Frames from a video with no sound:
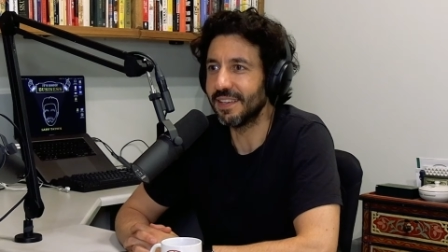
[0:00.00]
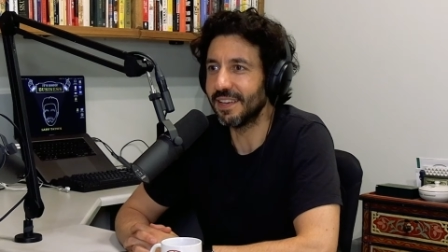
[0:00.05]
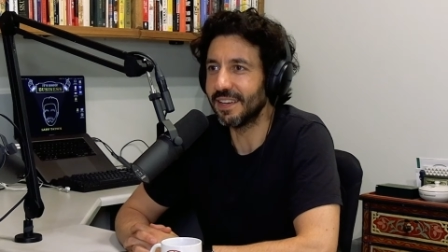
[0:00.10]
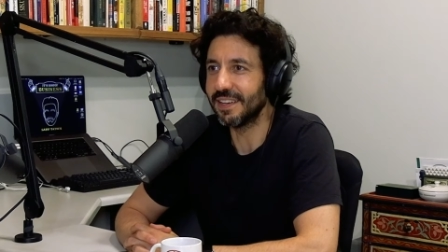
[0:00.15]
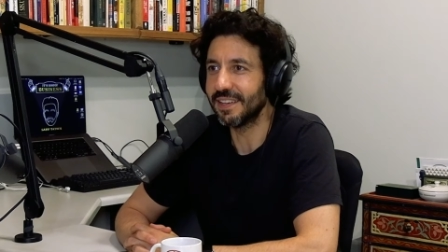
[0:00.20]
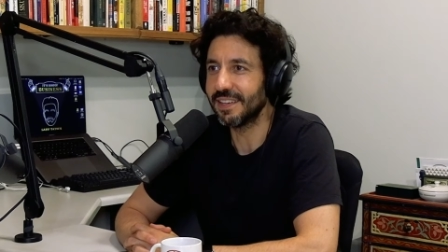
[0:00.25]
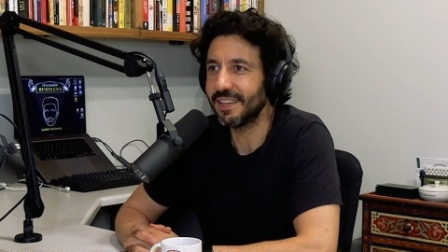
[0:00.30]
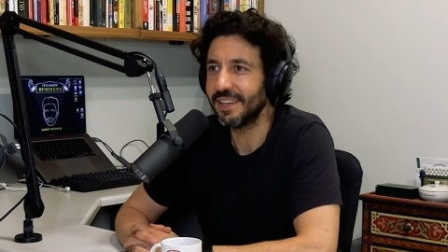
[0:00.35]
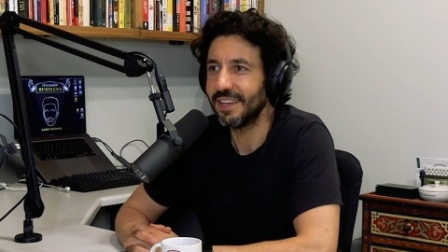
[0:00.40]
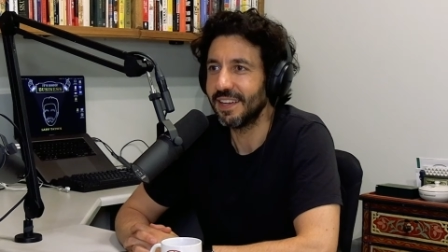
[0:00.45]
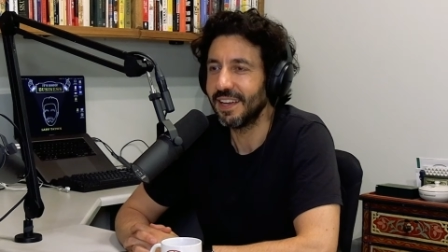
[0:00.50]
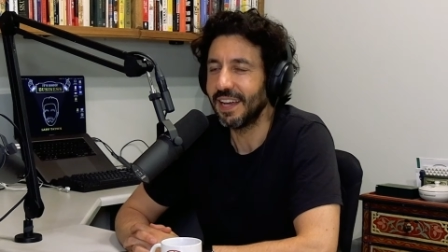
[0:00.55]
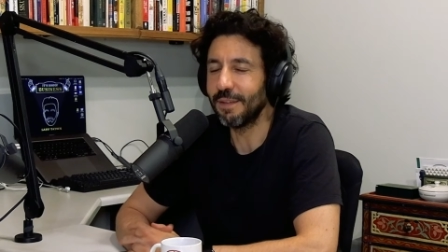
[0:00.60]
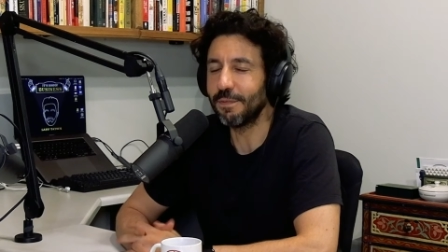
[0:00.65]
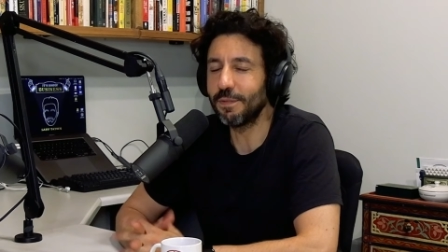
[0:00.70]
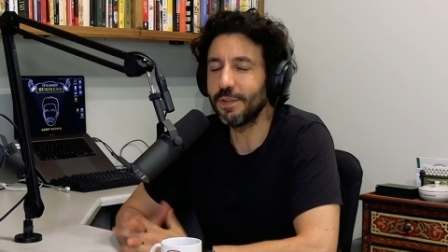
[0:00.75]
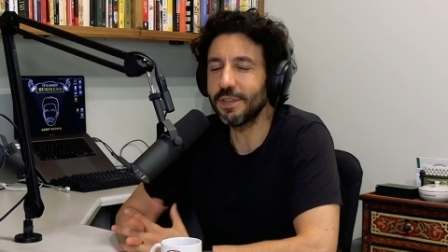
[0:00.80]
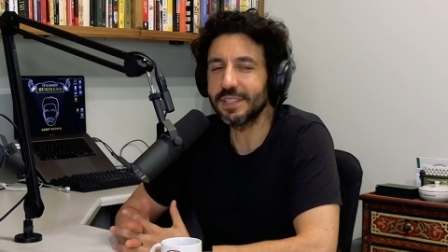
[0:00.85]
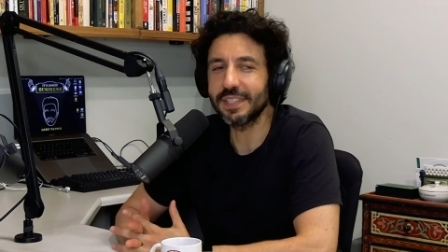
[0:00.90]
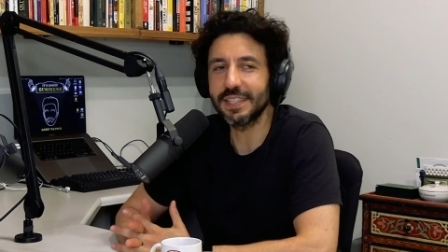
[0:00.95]
Yeah, it
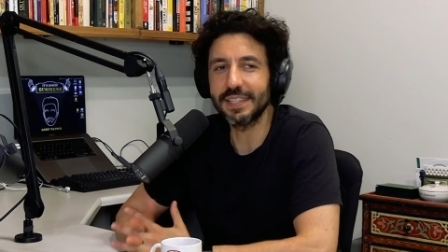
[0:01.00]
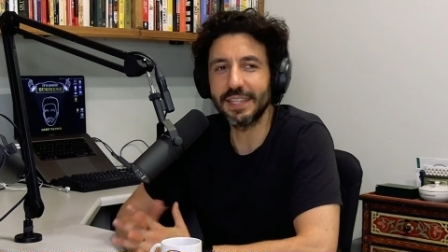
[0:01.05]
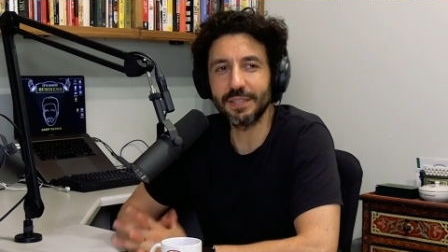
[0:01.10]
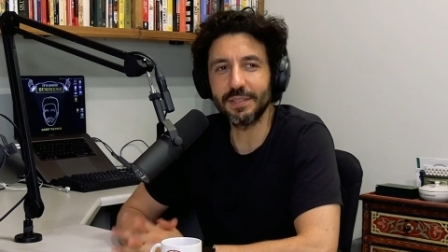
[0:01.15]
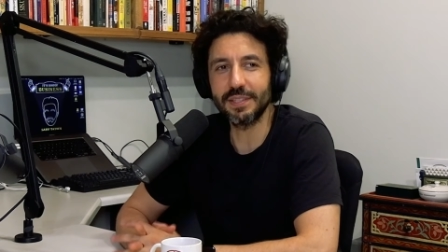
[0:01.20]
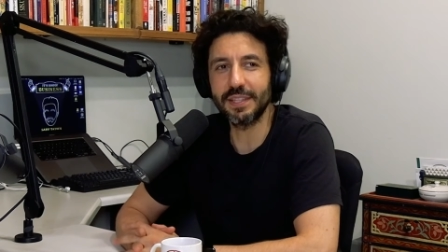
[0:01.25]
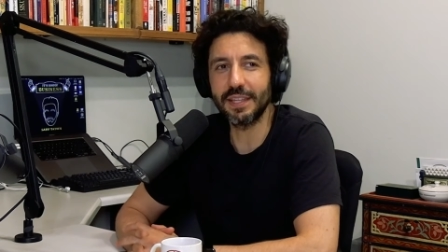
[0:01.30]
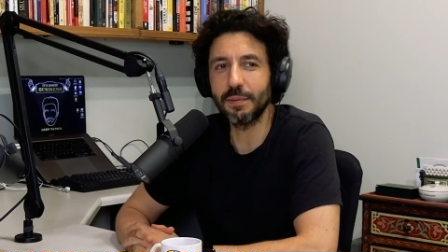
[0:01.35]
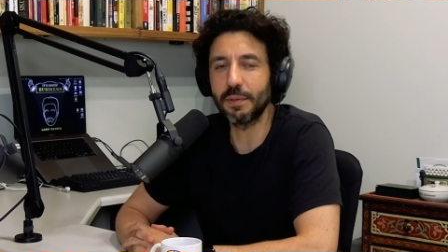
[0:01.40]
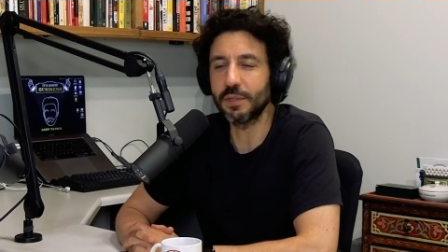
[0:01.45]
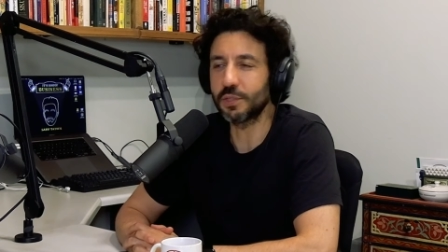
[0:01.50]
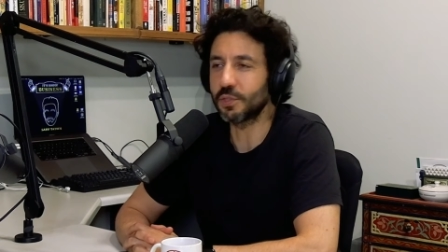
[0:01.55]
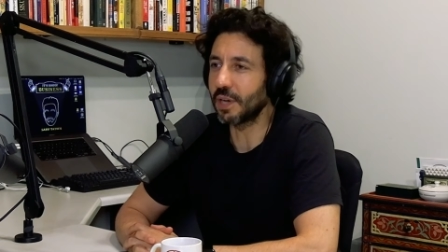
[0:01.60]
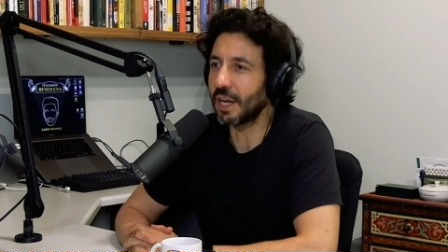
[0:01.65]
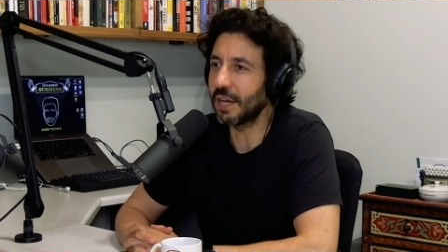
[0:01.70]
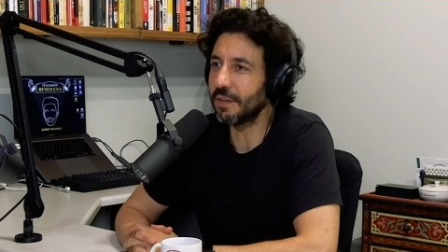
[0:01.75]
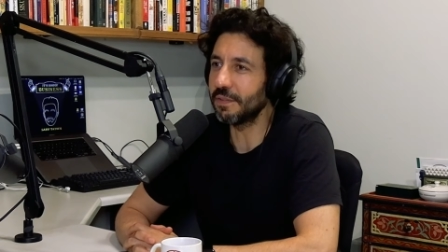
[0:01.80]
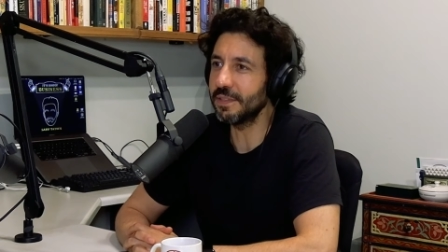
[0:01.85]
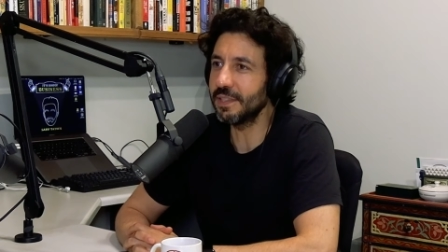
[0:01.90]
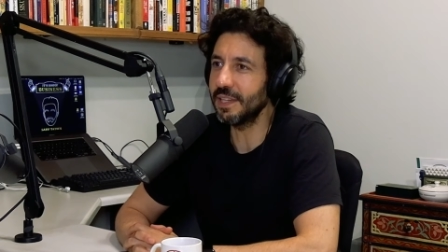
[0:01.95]
feels that's the thing about
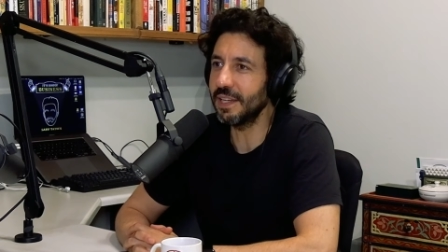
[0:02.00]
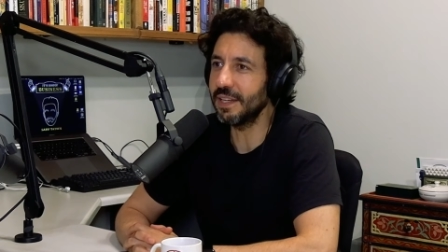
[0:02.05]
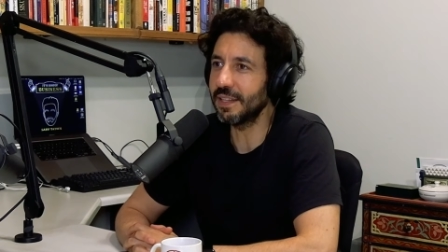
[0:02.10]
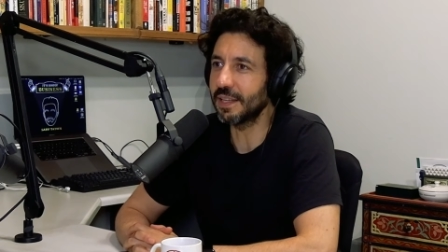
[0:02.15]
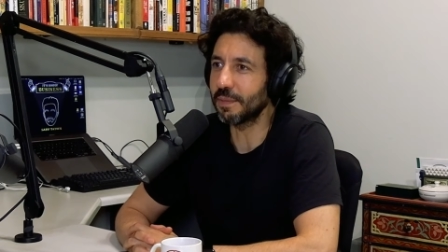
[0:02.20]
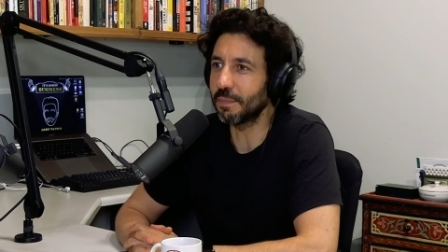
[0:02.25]
travel now.